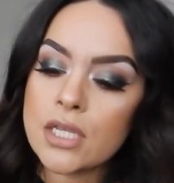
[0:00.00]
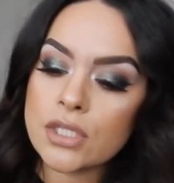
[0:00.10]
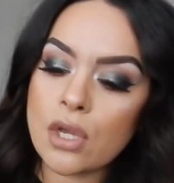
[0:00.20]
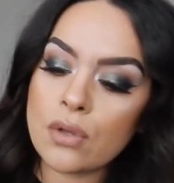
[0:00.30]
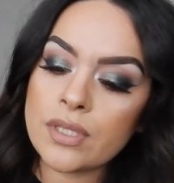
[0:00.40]

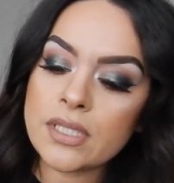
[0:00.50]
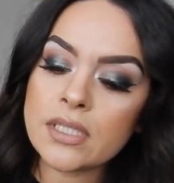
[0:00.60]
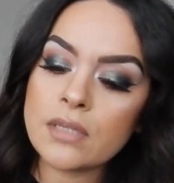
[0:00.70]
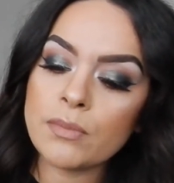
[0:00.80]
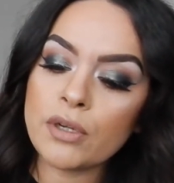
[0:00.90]
So this
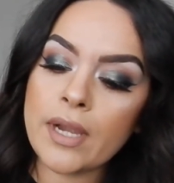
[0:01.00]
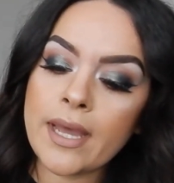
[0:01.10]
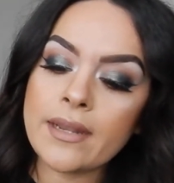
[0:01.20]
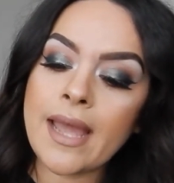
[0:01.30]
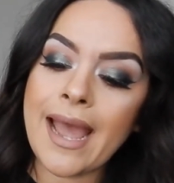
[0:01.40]
is the
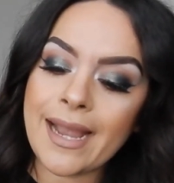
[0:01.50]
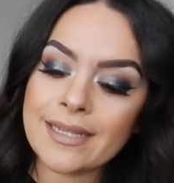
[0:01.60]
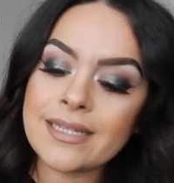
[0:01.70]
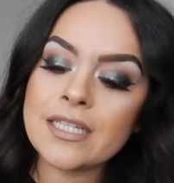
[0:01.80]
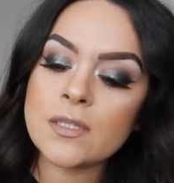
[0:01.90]
Murad
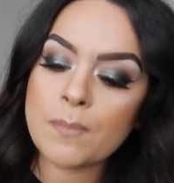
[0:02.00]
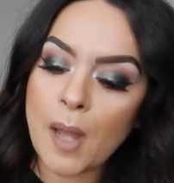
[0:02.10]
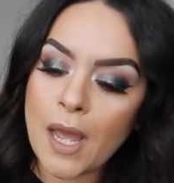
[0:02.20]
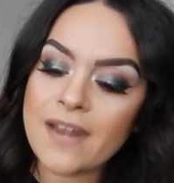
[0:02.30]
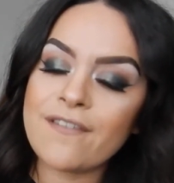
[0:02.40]
Acne
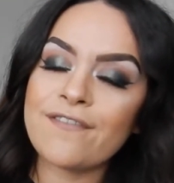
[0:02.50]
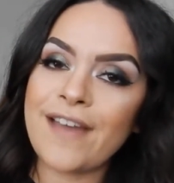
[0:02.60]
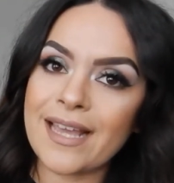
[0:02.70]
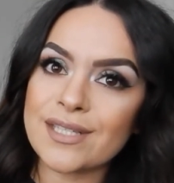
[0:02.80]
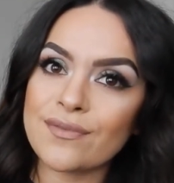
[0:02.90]
Spot
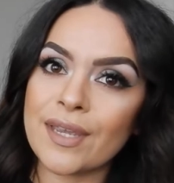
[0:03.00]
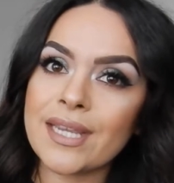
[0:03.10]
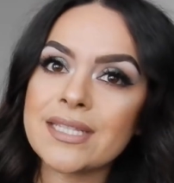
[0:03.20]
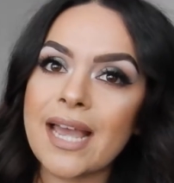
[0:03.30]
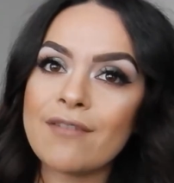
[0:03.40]
Fast
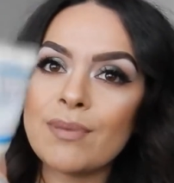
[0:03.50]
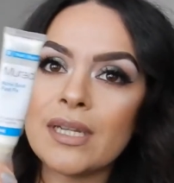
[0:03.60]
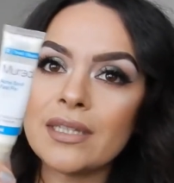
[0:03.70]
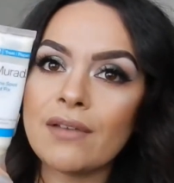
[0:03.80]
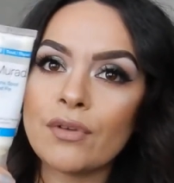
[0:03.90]
Fix. I've
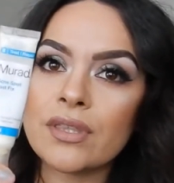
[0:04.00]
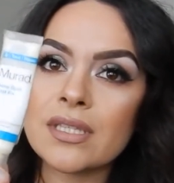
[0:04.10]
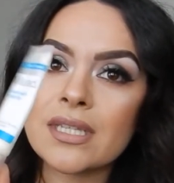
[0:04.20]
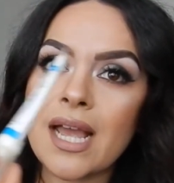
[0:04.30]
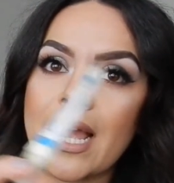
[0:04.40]
been in love with
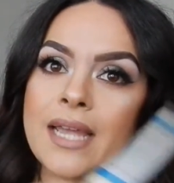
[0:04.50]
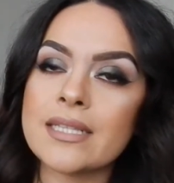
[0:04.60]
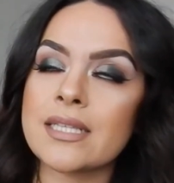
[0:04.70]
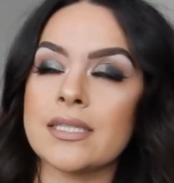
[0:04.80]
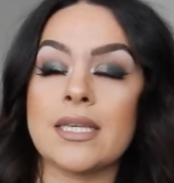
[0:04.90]
this guy
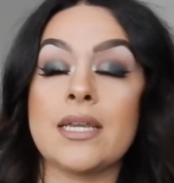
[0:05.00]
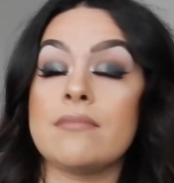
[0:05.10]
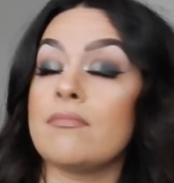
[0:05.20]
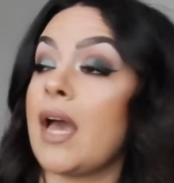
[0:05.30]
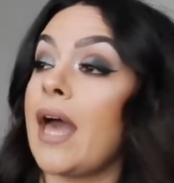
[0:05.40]
since I
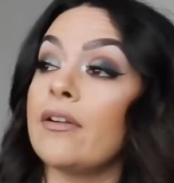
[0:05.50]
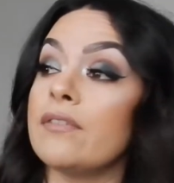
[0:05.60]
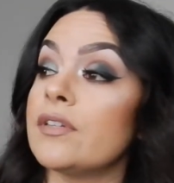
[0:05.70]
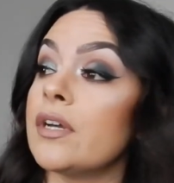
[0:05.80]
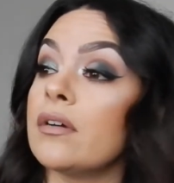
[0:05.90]

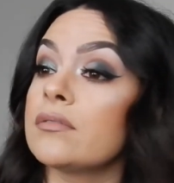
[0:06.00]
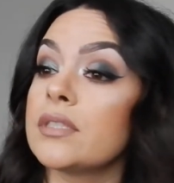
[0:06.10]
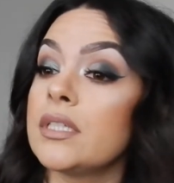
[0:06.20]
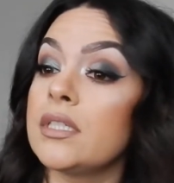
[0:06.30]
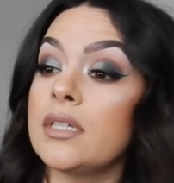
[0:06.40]
don't know,
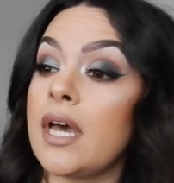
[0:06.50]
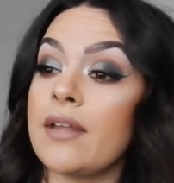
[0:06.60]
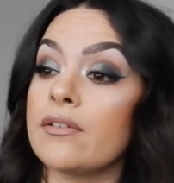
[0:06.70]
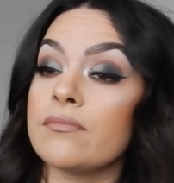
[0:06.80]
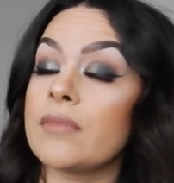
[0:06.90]

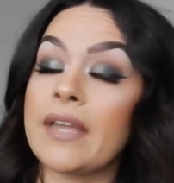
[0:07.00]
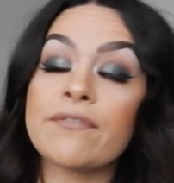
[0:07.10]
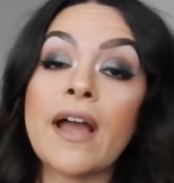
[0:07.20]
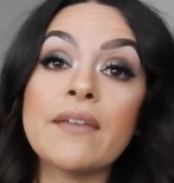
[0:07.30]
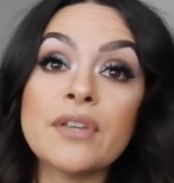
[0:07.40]

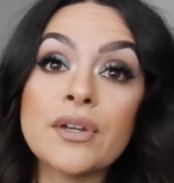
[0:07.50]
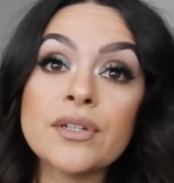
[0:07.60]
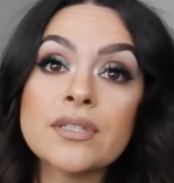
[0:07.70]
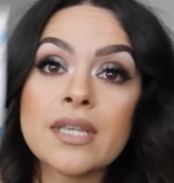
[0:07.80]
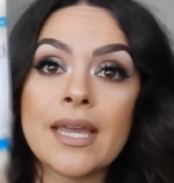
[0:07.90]
like 5
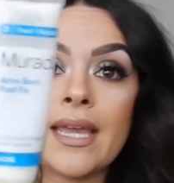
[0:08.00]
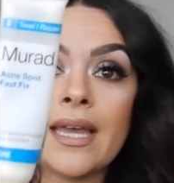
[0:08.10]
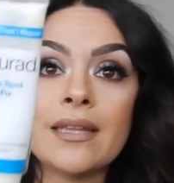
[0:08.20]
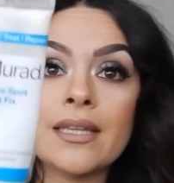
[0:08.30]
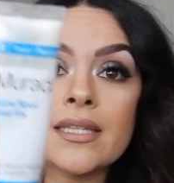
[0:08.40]
years,
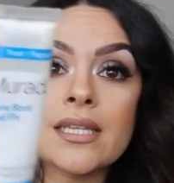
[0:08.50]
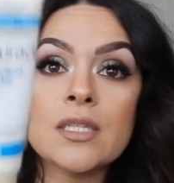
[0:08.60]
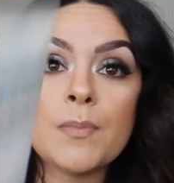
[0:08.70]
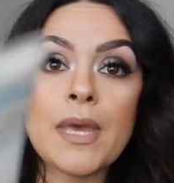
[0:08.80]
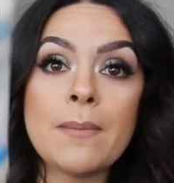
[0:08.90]
and this
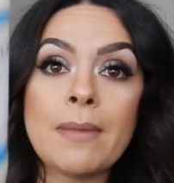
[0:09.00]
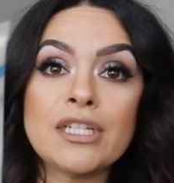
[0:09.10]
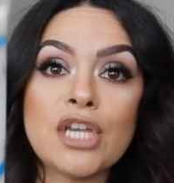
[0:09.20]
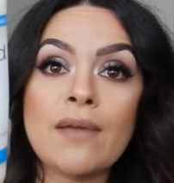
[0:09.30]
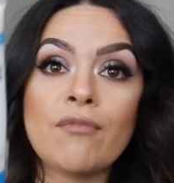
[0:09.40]
has been my
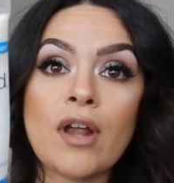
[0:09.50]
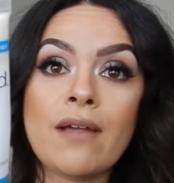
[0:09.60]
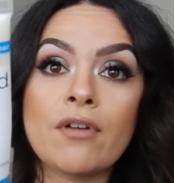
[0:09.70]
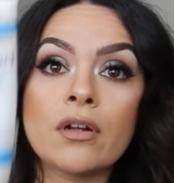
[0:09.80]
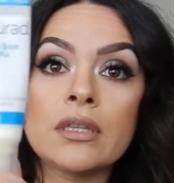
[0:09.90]
jam
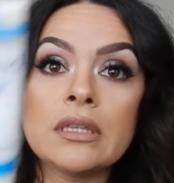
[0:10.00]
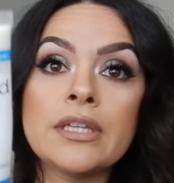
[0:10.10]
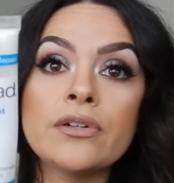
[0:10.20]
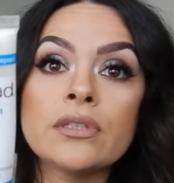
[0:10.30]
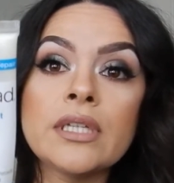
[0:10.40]
forever.
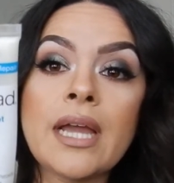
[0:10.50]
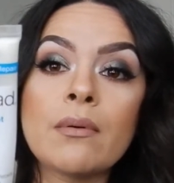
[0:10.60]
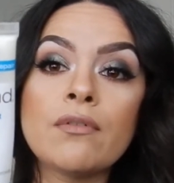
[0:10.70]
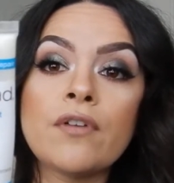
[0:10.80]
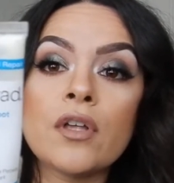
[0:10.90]
Literally, I
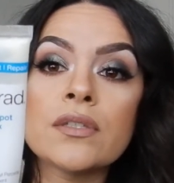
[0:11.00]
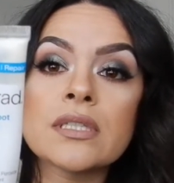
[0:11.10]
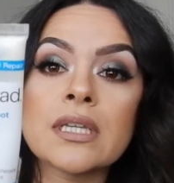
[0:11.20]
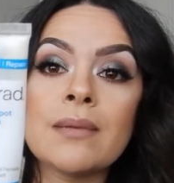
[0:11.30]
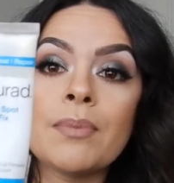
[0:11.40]
will fall
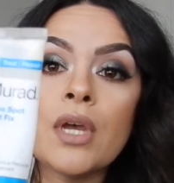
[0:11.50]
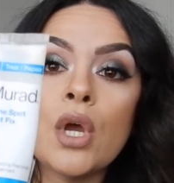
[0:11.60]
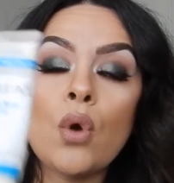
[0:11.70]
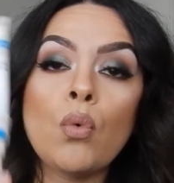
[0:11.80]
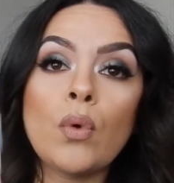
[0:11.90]
asleep
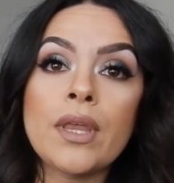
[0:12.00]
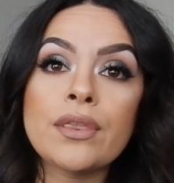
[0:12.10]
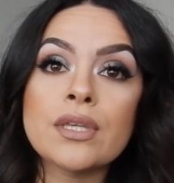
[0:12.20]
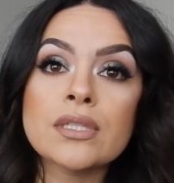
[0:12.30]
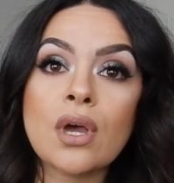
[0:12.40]

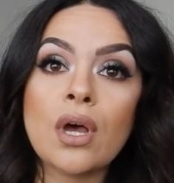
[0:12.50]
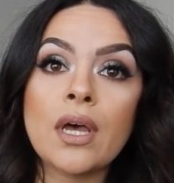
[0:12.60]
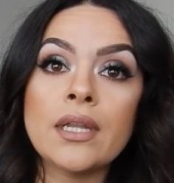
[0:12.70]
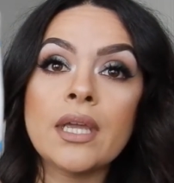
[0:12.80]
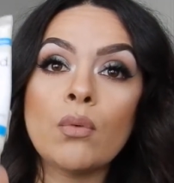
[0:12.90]
with this
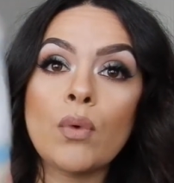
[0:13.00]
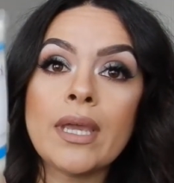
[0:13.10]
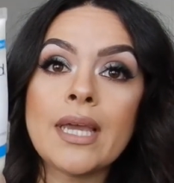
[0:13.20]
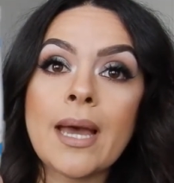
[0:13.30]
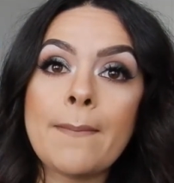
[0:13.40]
on and
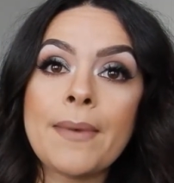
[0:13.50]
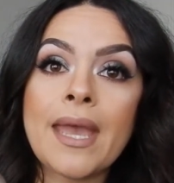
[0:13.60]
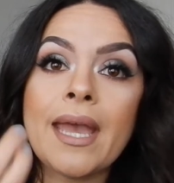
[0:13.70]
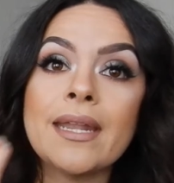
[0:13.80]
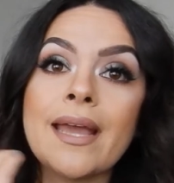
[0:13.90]
wake up
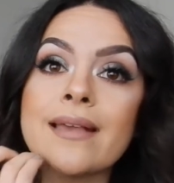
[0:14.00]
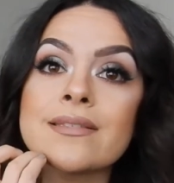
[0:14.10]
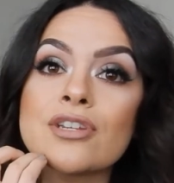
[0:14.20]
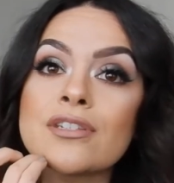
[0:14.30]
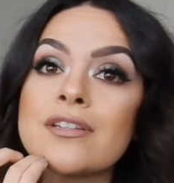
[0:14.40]
and it
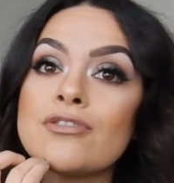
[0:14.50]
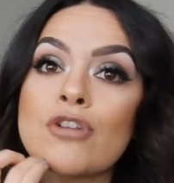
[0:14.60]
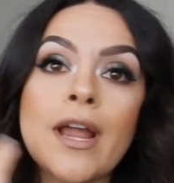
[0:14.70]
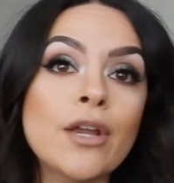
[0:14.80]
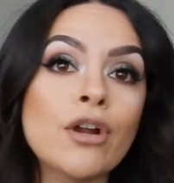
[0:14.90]
has just a
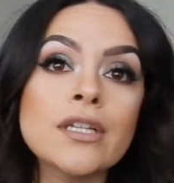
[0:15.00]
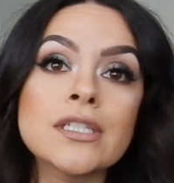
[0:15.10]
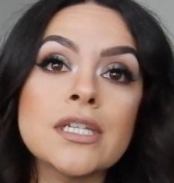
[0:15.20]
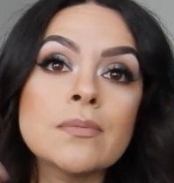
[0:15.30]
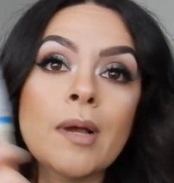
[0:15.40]
dry,
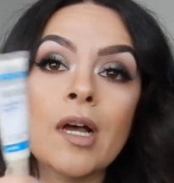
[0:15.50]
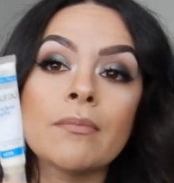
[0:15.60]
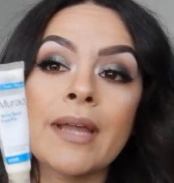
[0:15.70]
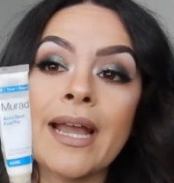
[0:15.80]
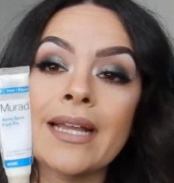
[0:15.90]
crusty spot
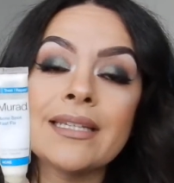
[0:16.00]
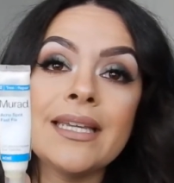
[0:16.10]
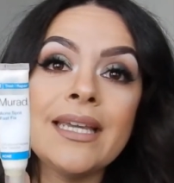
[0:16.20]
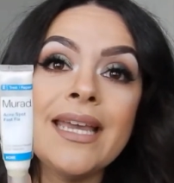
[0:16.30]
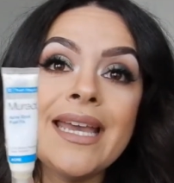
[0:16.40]
on my
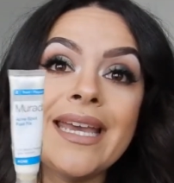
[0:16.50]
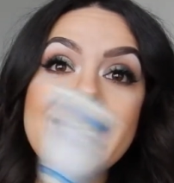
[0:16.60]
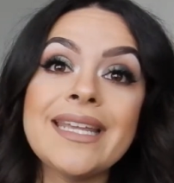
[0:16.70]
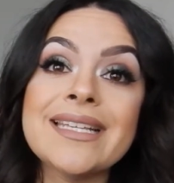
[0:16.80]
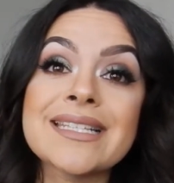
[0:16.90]
acne
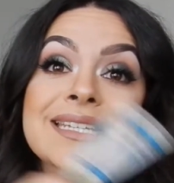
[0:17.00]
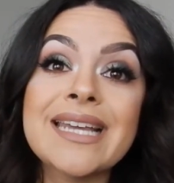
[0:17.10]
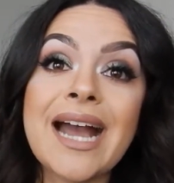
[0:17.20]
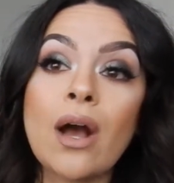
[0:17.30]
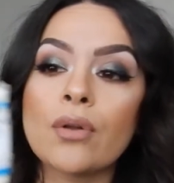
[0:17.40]
and it is
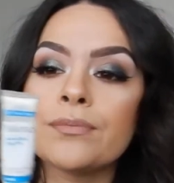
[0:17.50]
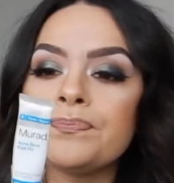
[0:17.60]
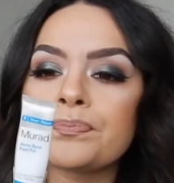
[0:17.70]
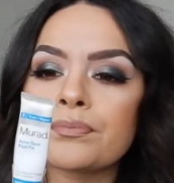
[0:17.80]
gone.